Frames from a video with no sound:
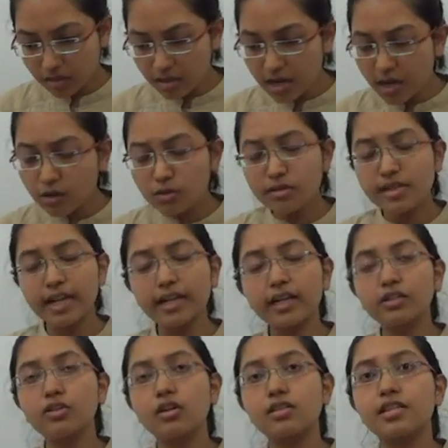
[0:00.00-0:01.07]
Now,
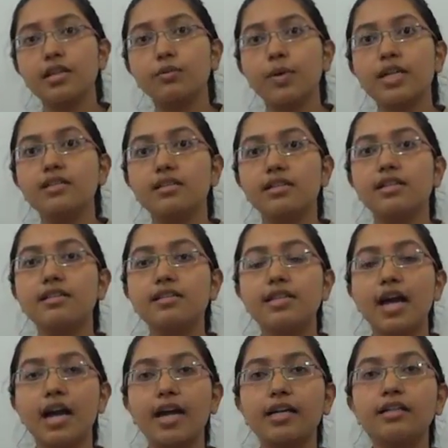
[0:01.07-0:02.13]
second consequence is
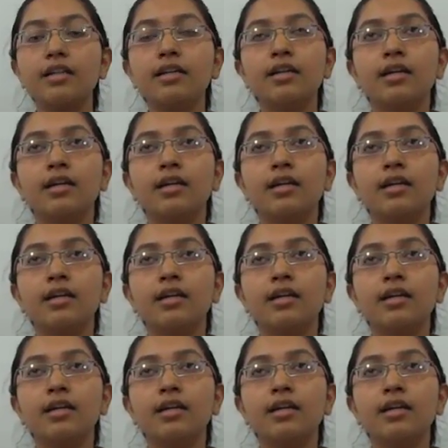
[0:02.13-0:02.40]
that